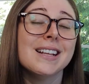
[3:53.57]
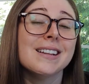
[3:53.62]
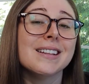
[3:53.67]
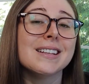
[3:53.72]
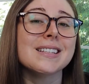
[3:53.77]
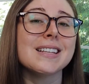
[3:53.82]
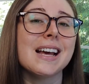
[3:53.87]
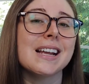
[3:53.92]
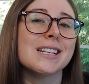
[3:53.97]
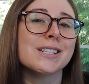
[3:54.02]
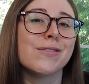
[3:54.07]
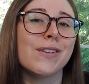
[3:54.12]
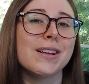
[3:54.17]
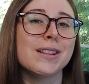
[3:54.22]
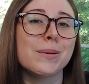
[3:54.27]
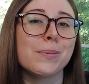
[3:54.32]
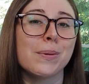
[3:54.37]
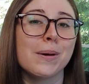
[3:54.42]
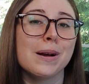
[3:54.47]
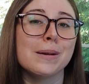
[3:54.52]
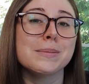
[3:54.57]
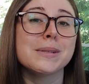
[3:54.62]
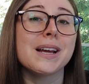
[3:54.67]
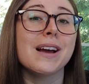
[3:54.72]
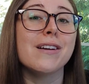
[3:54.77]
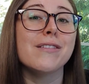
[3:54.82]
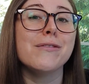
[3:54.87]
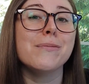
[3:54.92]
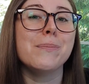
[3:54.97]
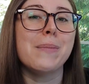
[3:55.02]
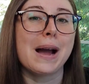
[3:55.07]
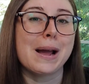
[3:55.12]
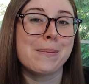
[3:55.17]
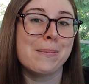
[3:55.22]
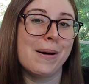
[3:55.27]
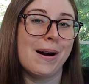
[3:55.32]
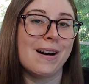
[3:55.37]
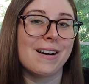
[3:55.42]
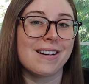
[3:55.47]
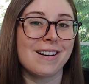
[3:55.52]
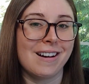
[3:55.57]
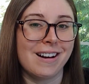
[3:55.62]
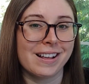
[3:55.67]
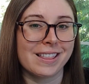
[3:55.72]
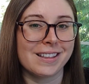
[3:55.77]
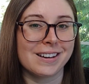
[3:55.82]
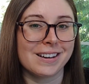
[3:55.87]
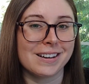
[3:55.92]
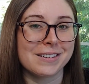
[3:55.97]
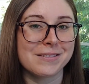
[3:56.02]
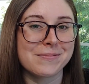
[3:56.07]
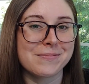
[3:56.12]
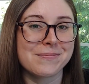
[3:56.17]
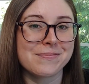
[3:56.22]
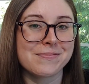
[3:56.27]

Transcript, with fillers: This satisfied the prompt of BIPOC author.